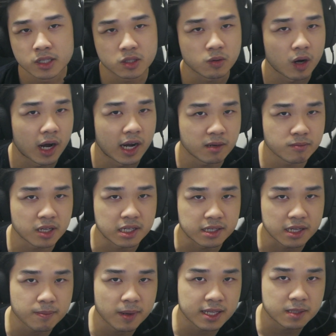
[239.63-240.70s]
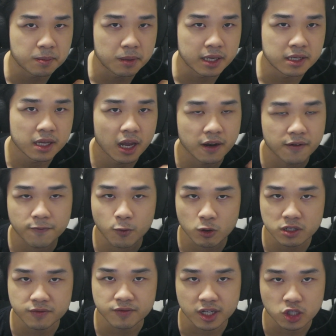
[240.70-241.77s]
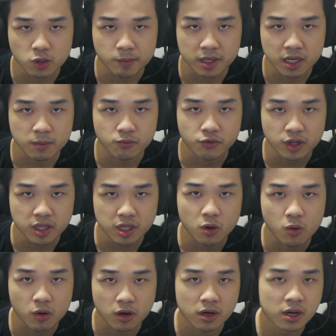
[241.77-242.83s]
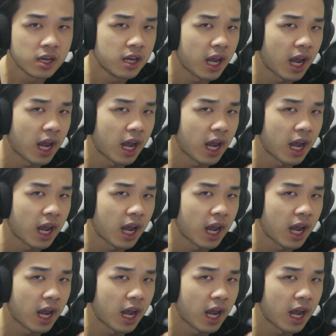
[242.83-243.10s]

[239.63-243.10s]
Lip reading: So items like Dead Man's Plate and Force of Nature become really core,